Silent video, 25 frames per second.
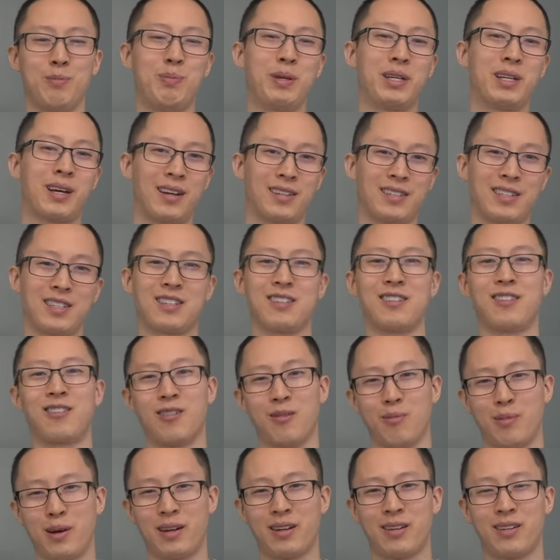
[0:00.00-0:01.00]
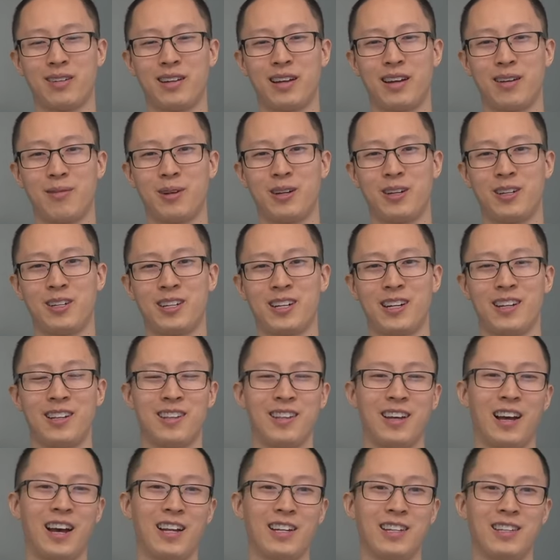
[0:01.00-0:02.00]
because it's neural microdamage
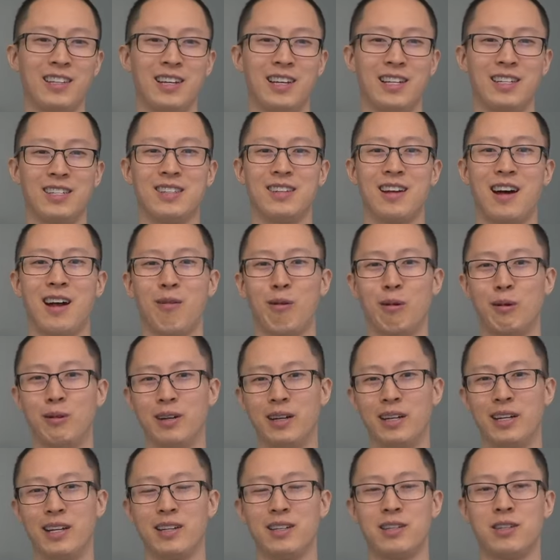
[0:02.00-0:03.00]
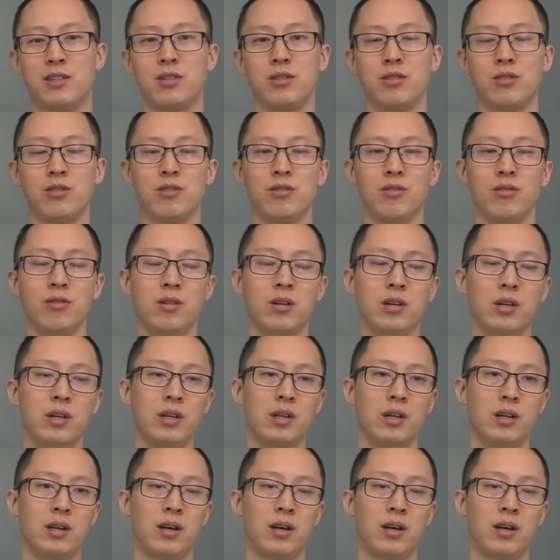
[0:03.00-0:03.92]
that it's not related to